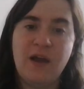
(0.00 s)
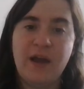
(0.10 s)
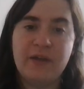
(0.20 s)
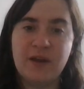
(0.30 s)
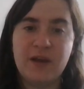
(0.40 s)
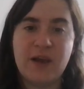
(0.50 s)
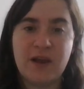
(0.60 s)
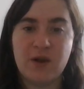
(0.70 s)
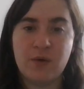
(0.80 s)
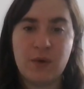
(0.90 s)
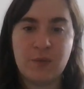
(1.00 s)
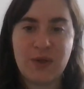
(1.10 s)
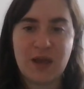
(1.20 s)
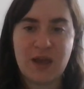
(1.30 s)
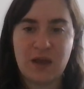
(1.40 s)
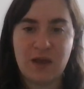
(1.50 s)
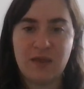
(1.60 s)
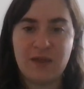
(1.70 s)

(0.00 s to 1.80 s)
and then here would be